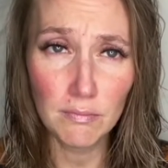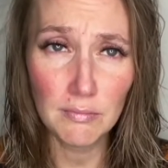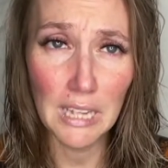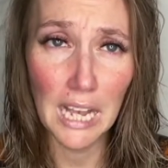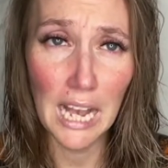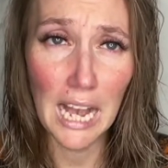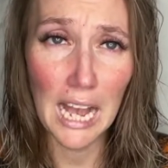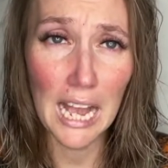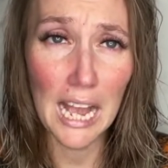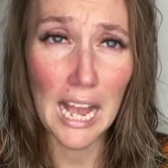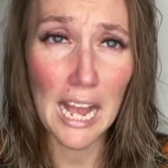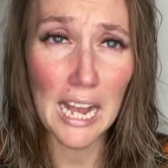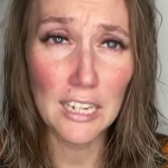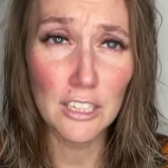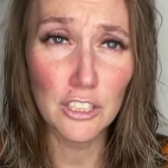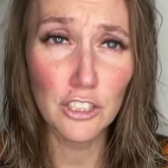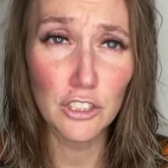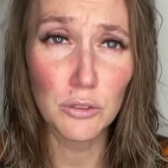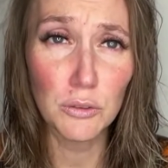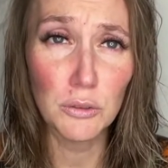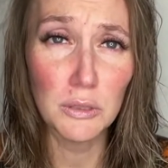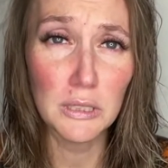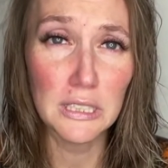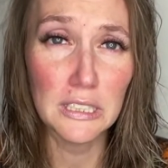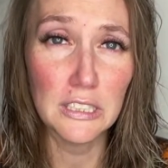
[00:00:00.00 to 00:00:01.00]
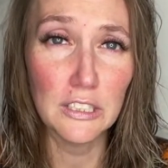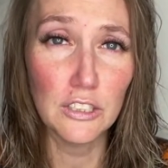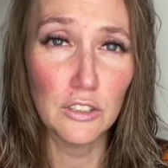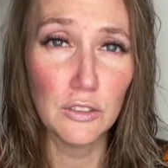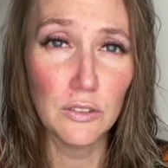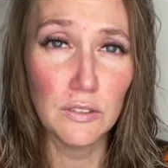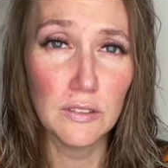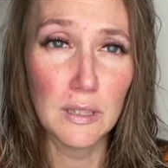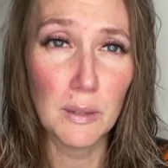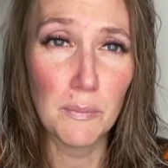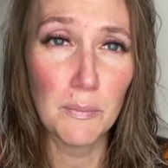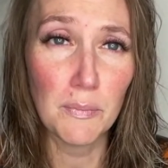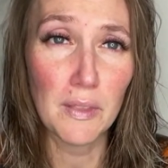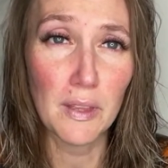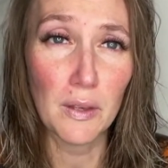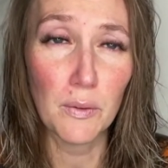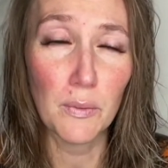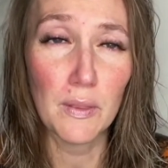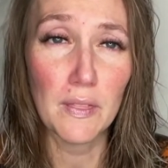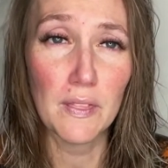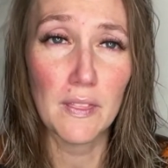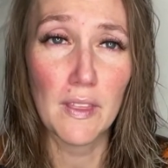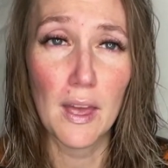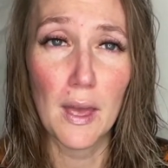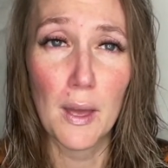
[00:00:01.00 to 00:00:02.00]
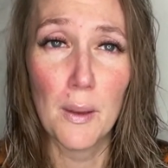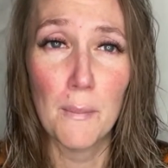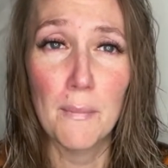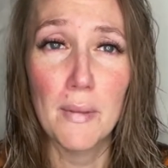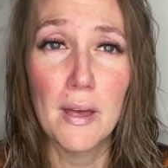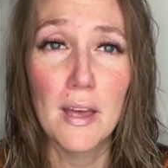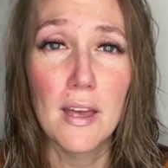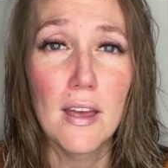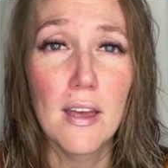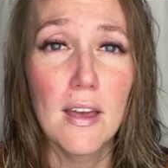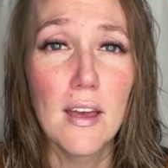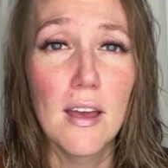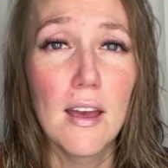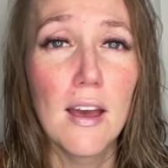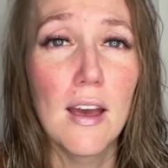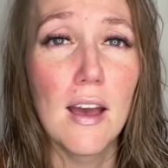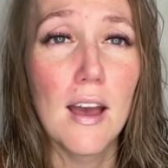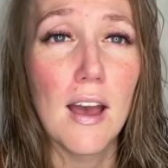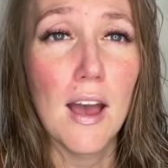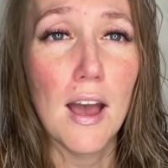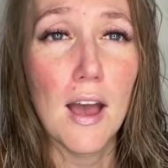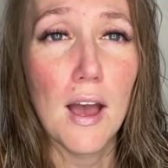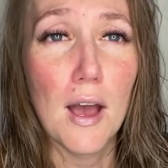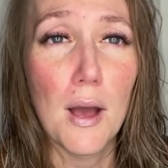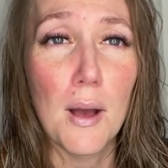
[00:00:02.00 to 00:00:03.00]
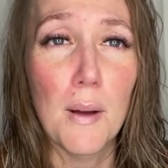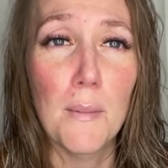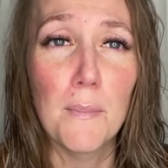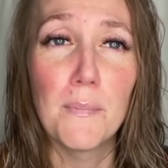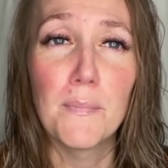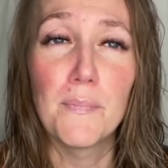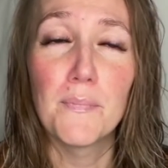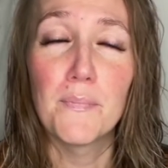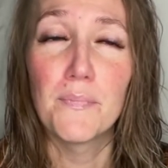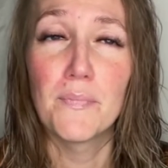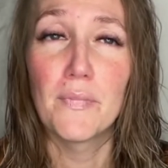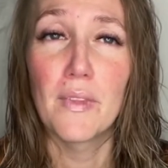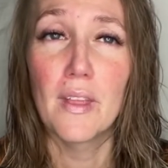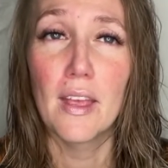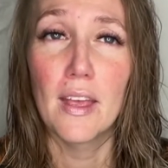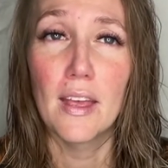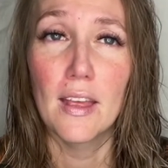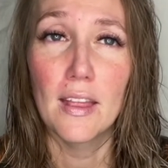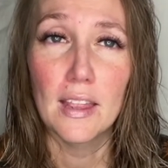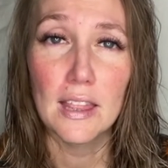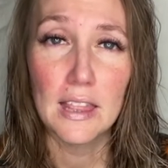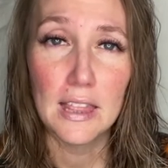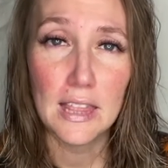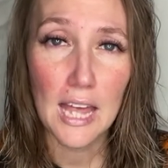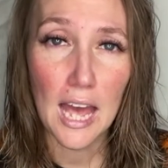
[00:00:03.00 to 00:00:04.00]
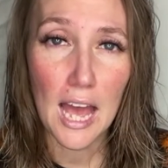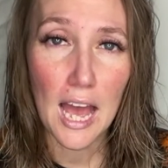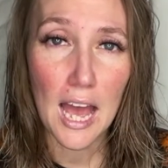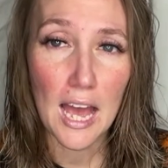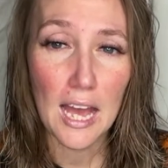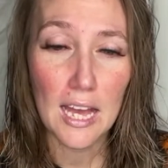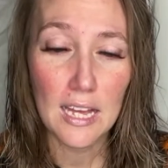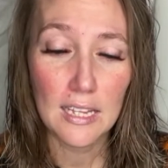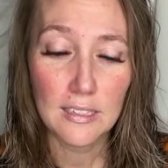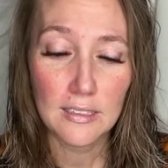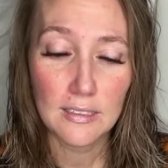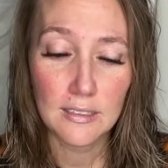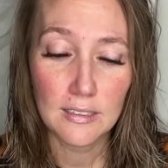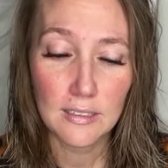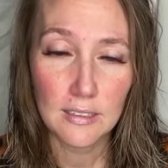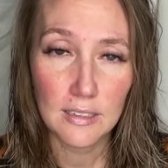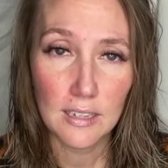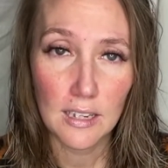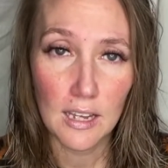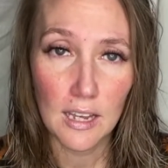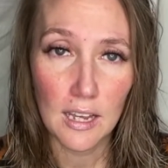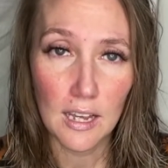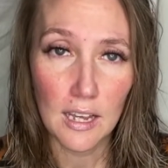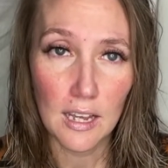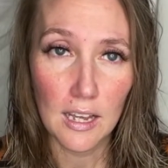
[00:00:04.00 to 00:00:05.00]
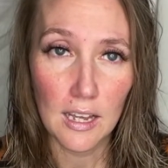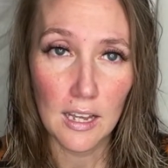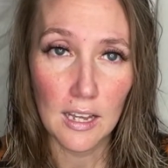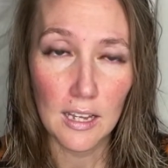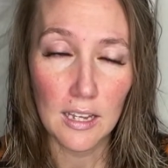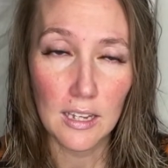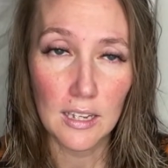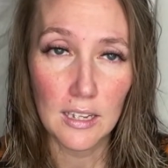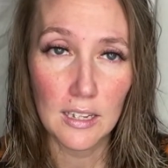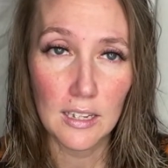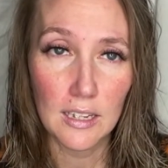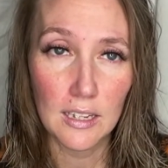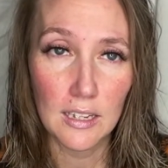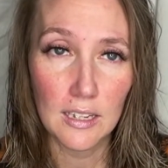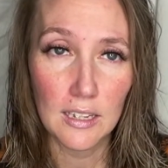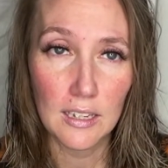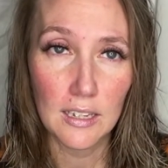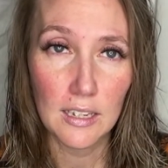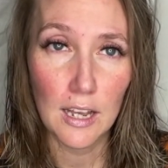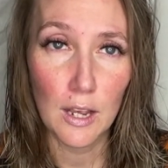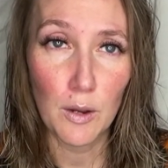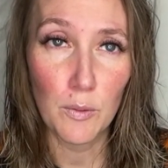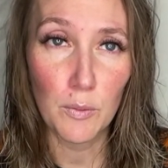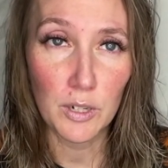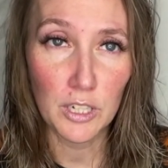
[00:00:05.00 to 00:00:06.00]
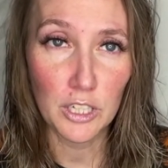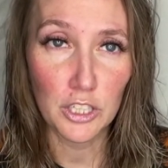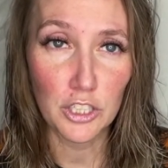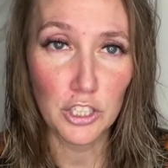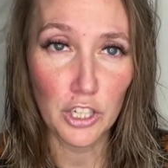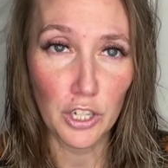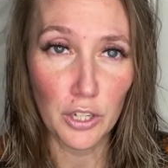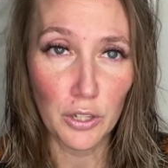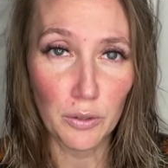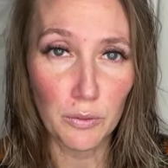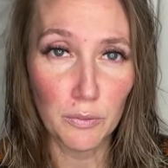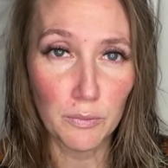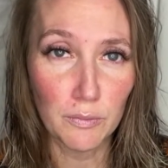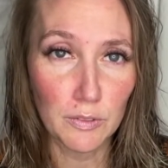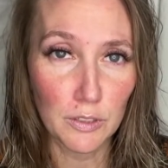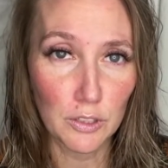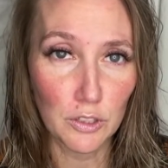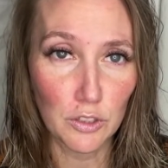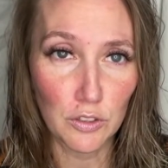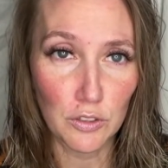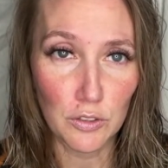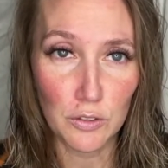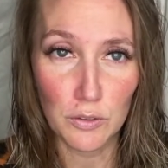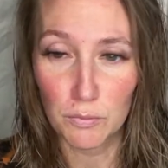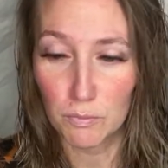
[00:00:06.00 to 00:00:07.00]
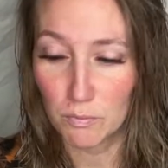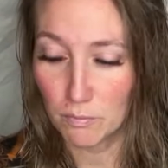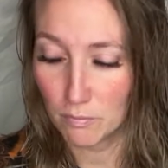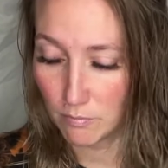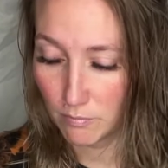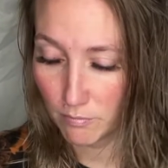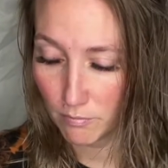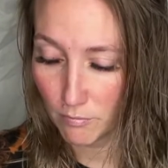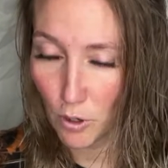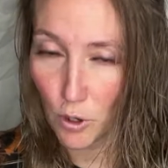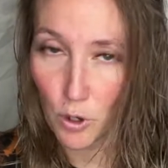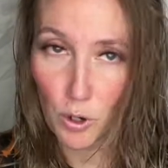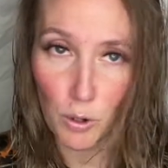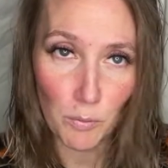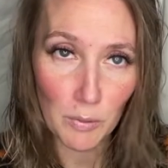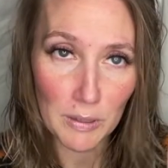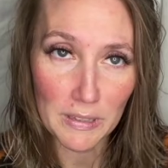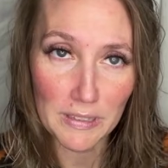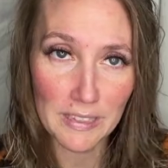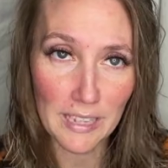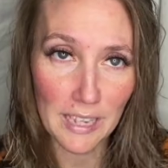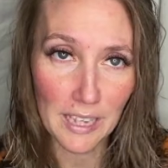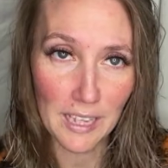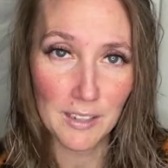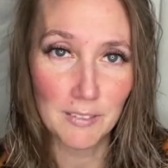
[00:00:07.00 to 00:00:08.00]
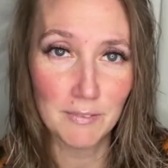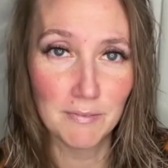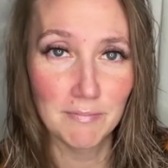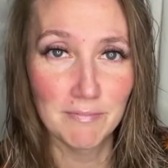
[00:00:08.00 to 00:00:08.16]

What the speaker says: actually do something with them that I want to show you. So just hold on one second.